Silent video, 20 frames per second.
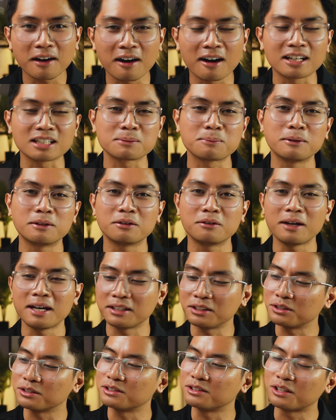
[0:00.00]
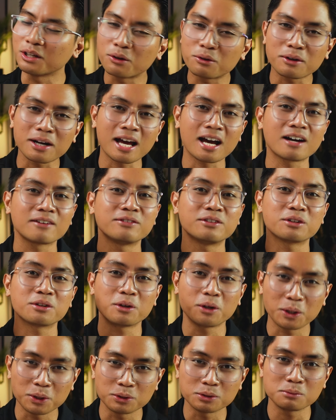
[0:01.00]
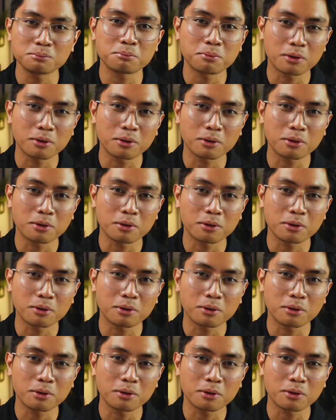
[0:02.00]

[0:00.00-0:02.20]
a hospital and you don't have your own